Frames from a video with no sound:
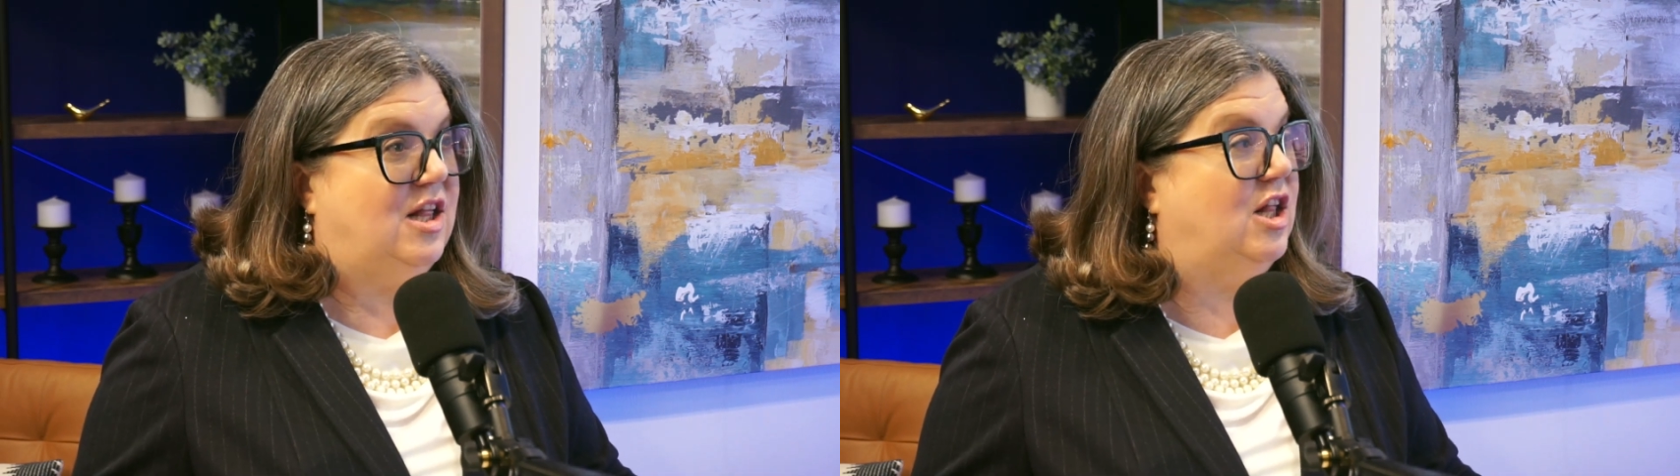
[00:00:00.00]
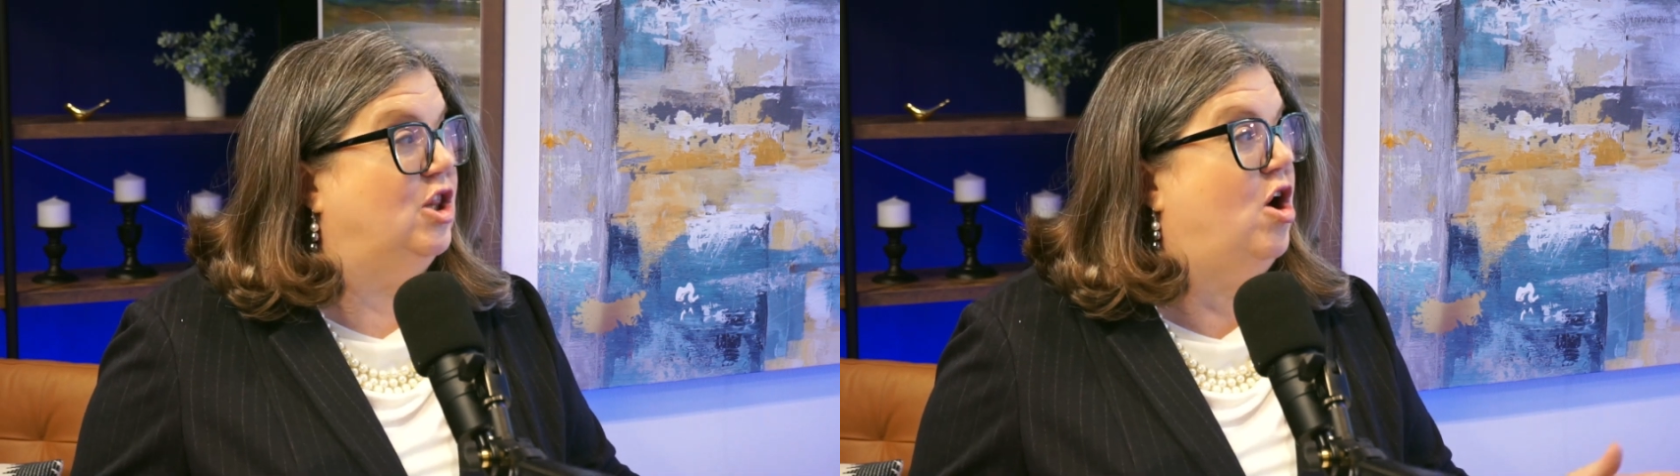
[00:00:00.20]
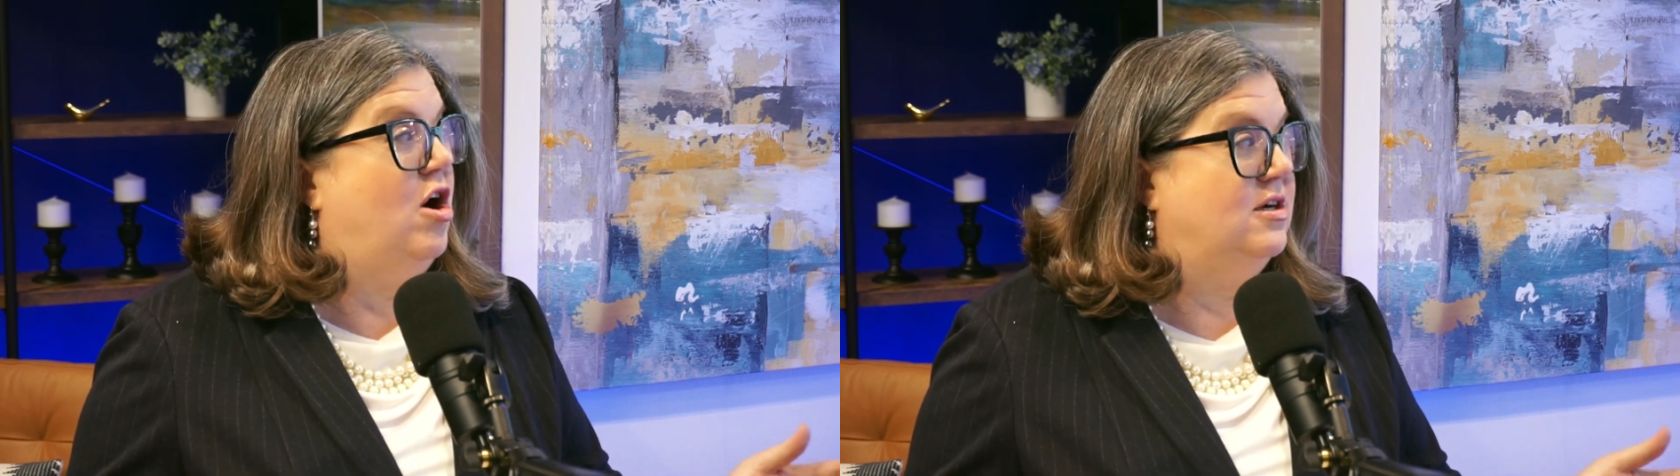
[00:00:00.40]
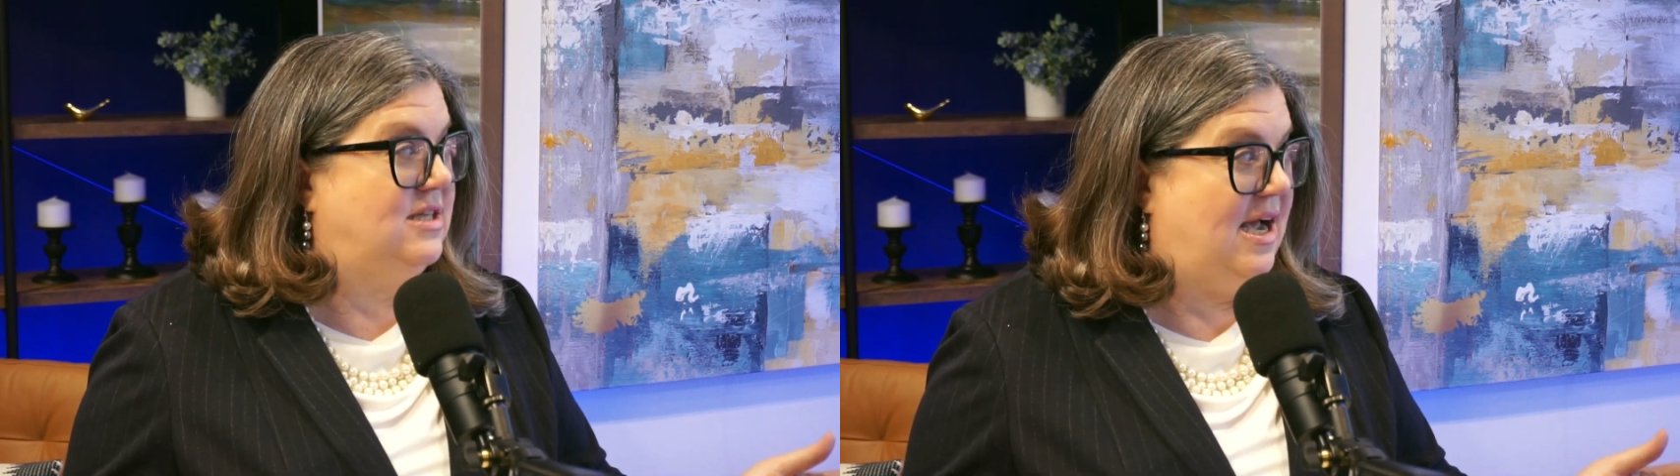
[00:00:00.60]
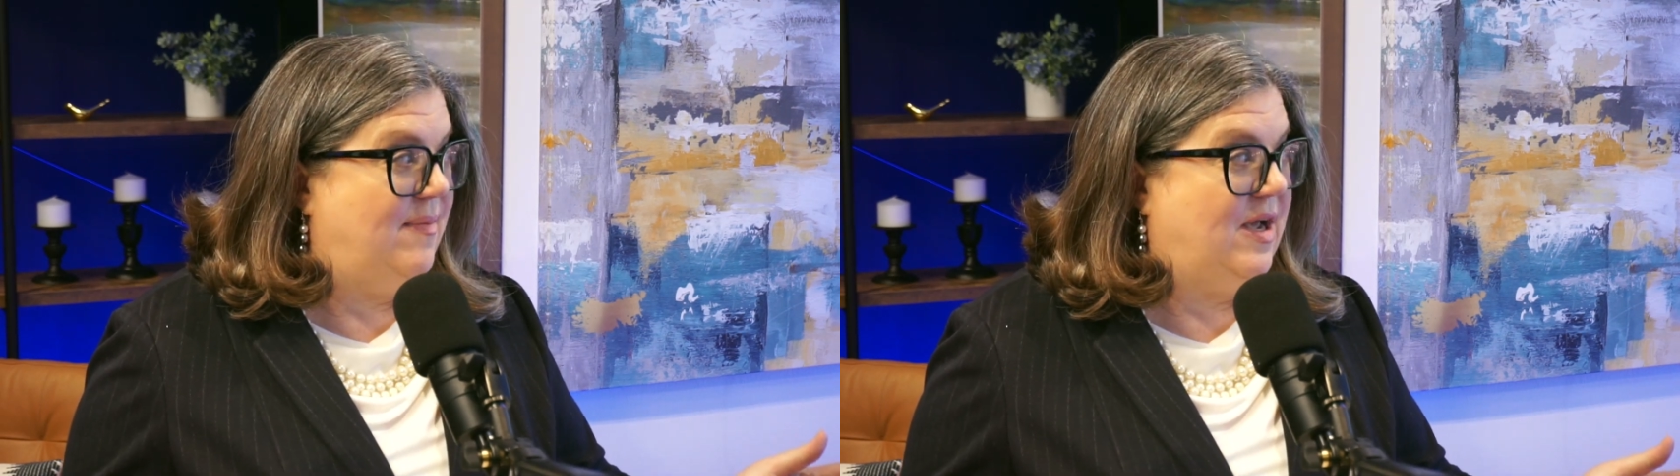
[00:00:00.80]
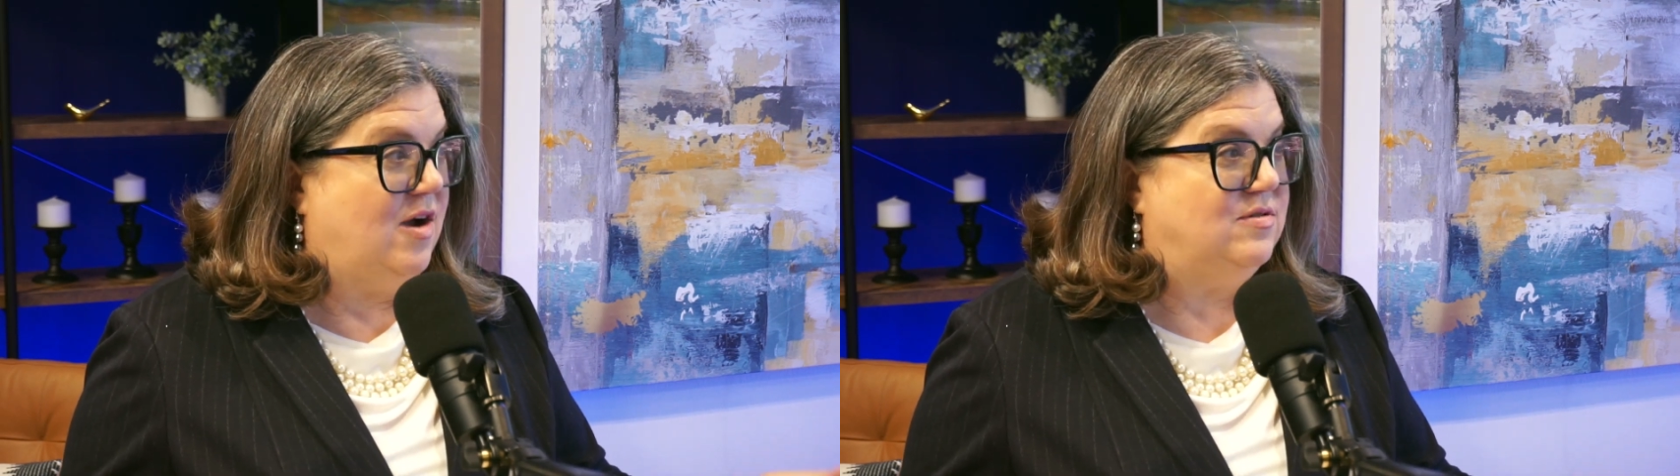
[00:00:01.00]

a long time ago.